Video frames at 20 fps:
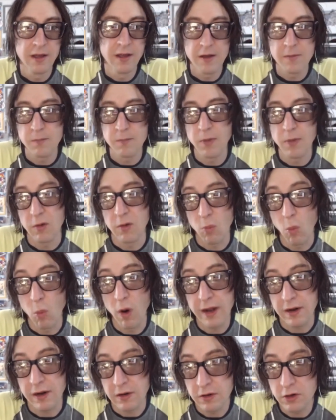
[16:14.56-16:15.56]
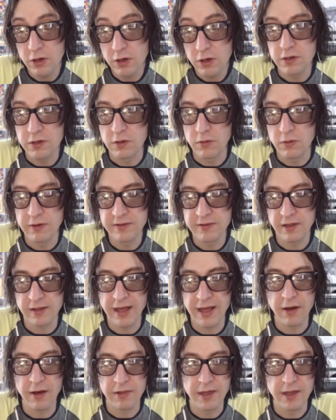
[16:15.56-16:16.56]
But what it could do is
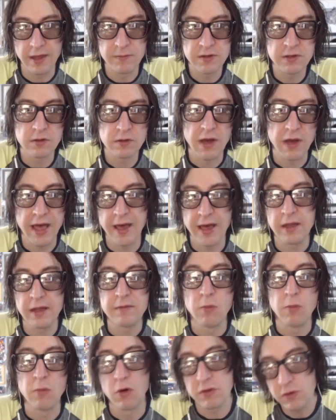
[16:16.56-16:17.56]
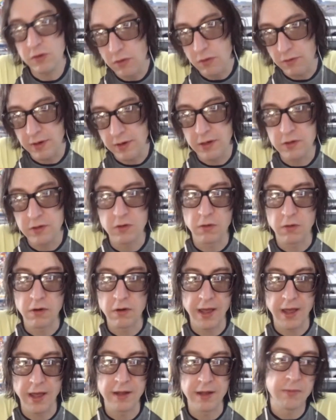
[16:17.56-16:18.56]
allow them to add more storage or
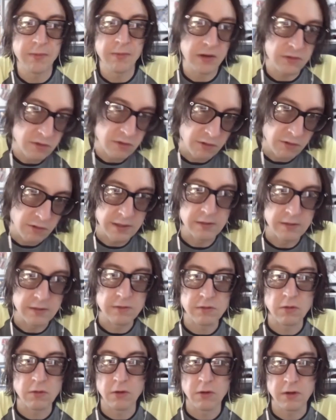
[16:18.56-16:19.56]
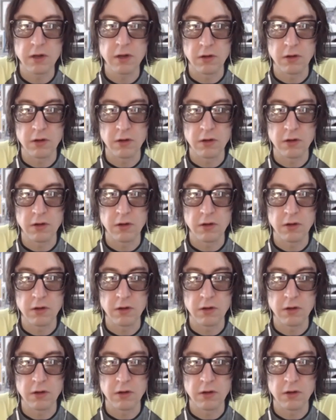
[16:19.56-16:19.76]
add bigger screens, or